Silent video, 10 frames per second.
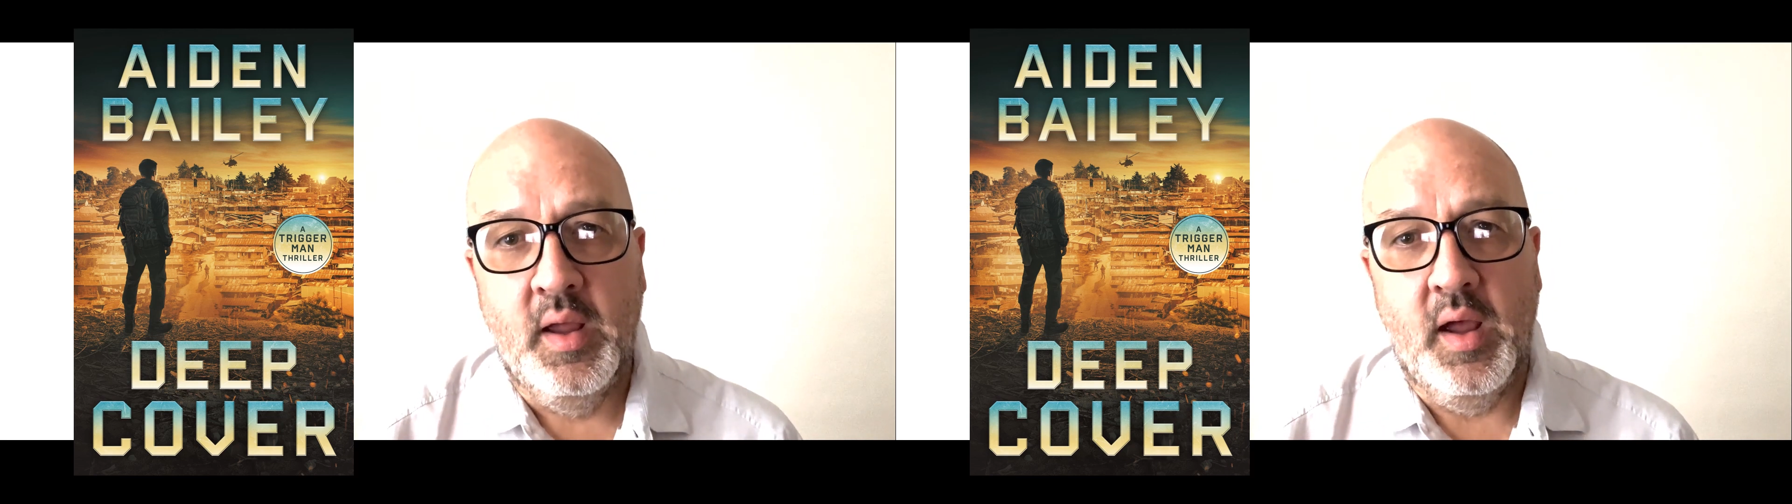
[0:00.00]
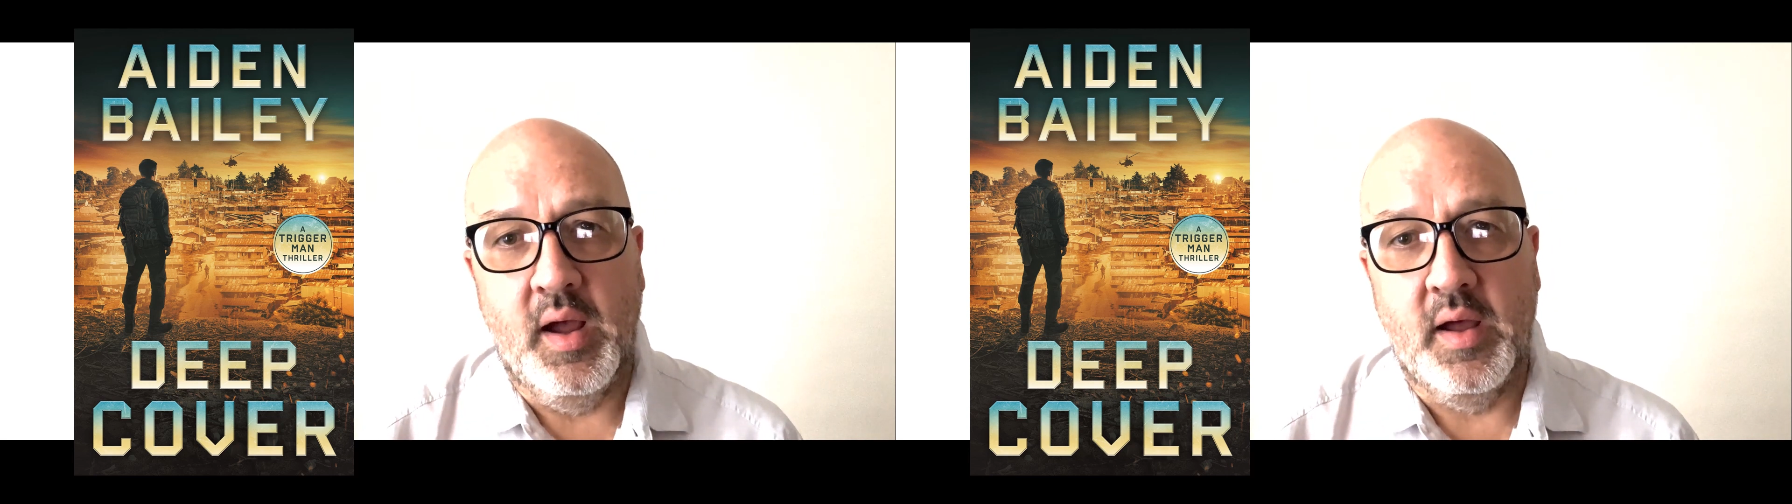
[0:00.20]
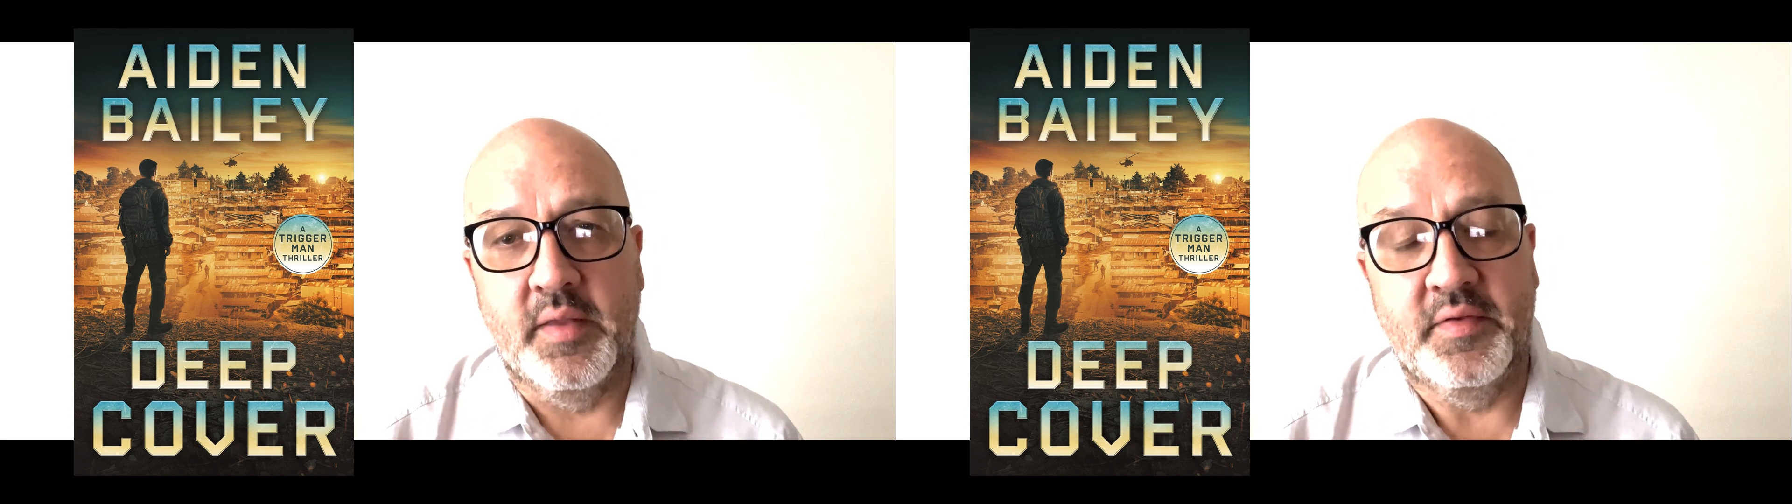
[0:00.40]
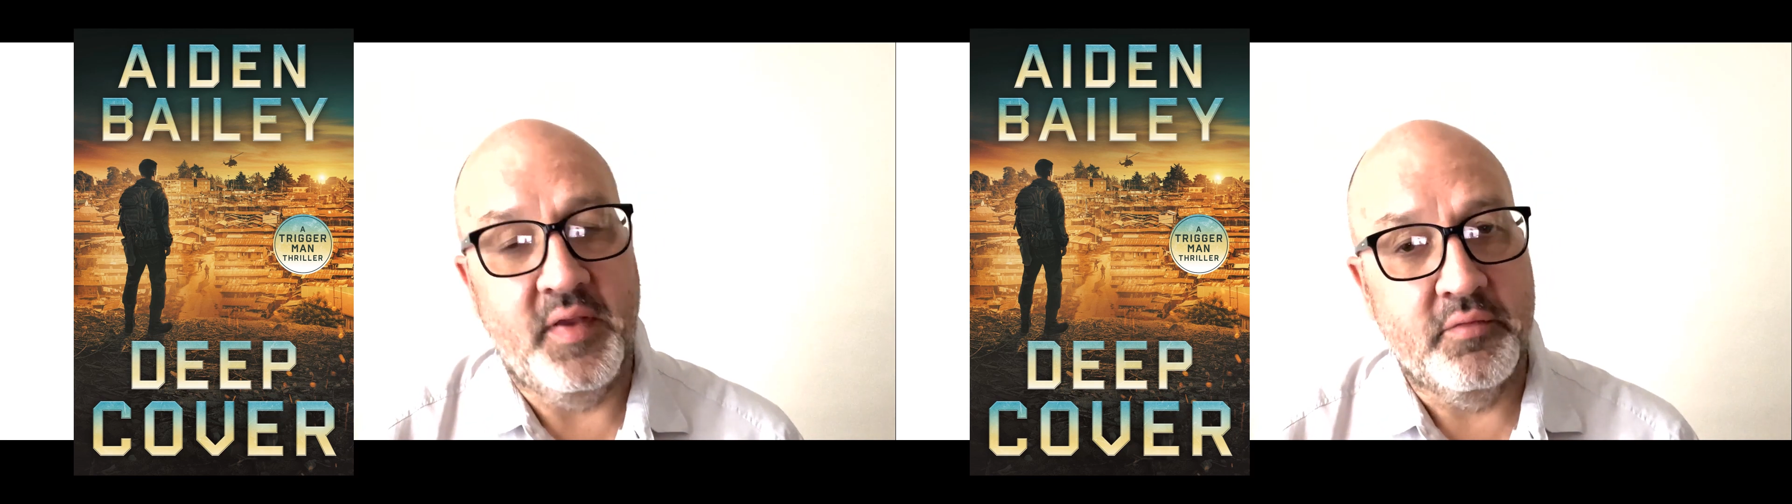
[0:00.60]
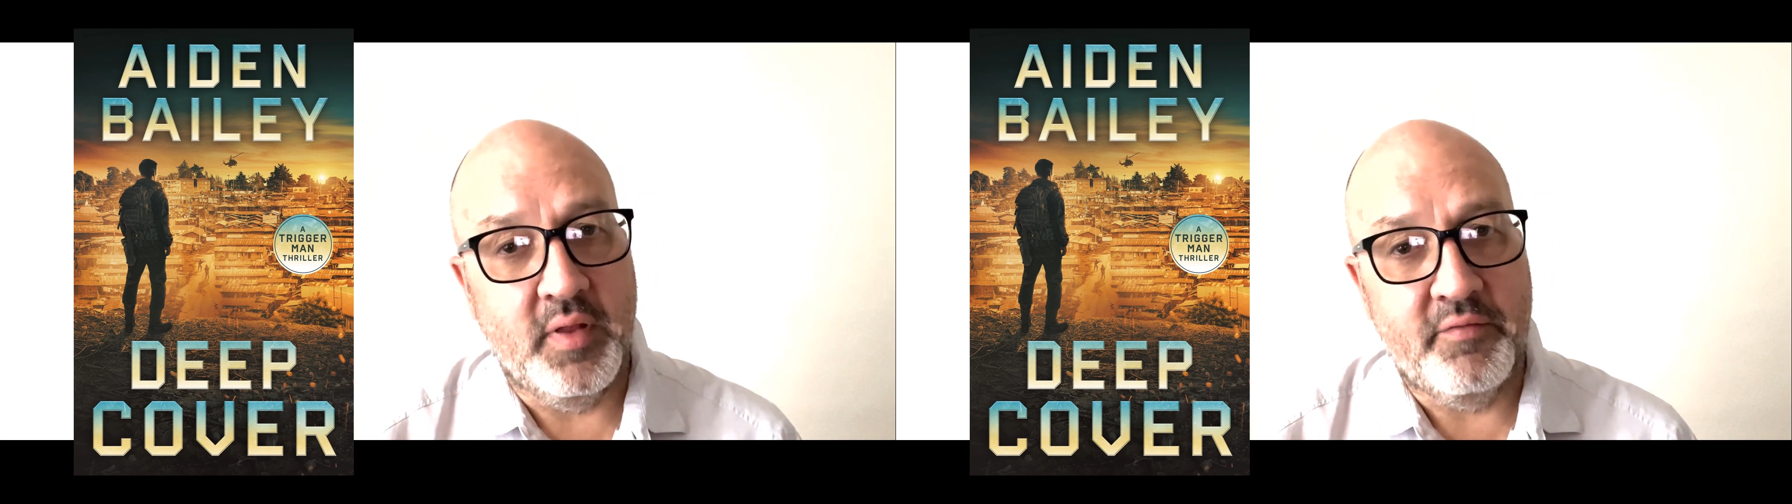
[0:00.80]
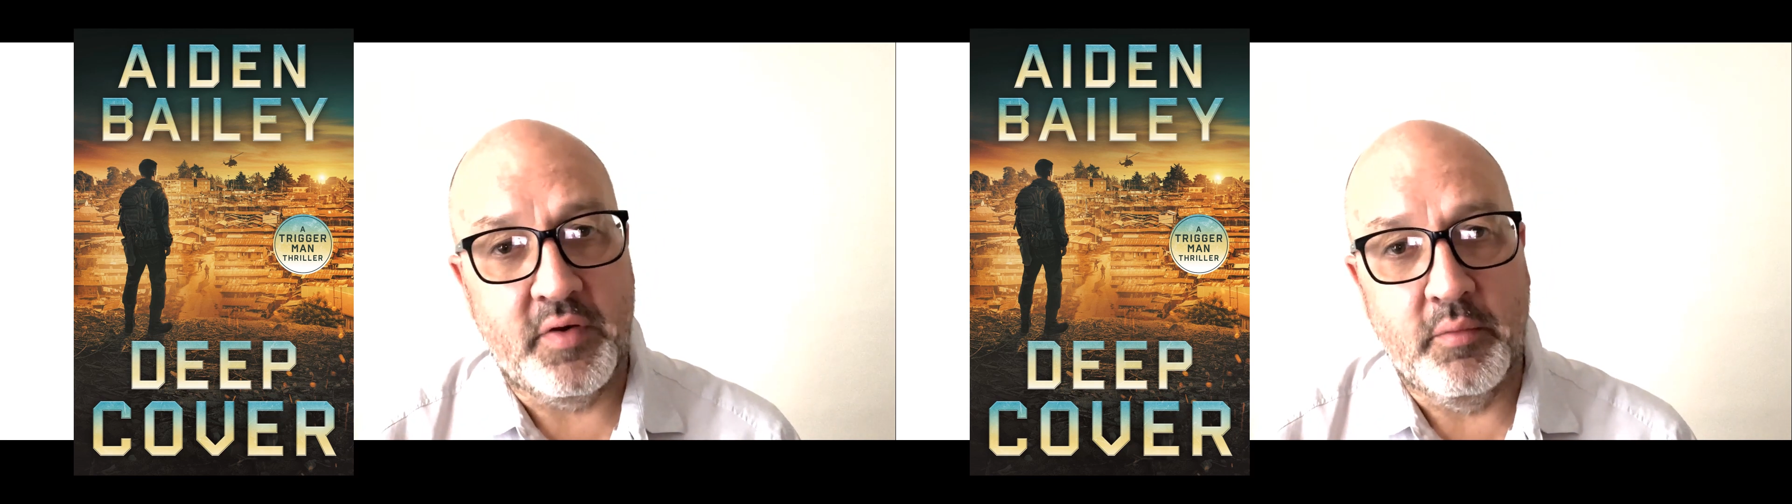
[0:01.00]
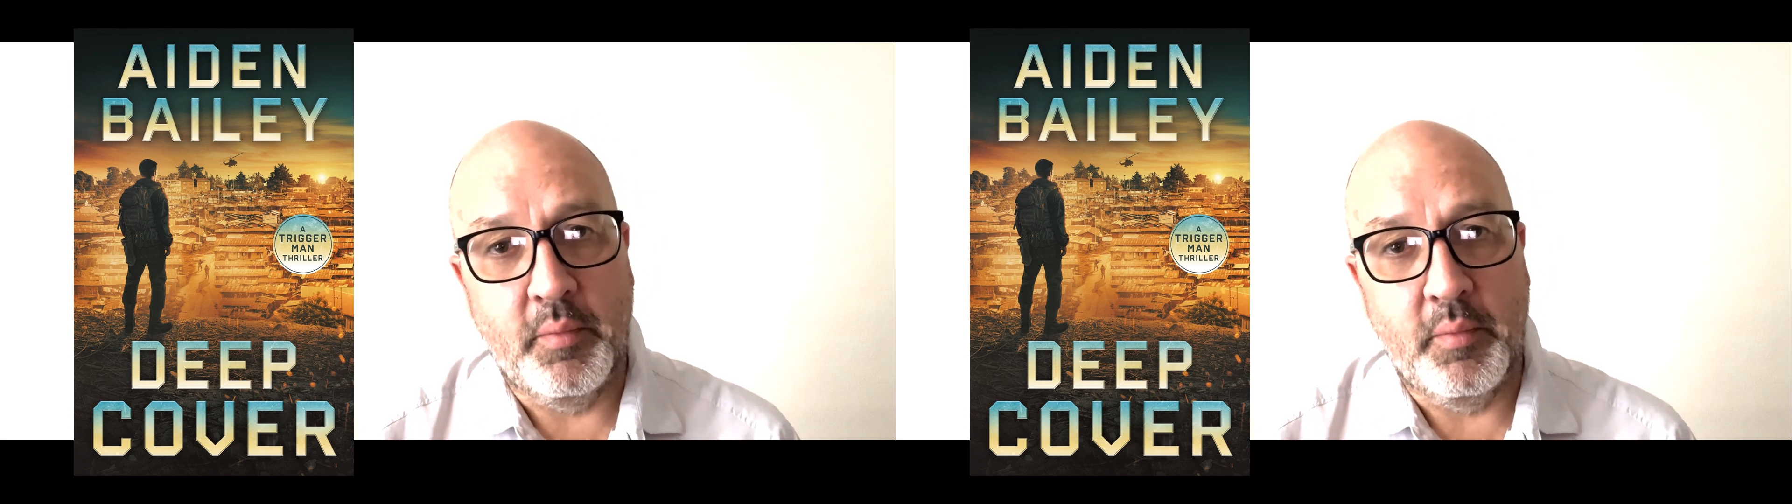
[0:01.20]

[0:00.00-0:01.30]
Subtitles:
The Central African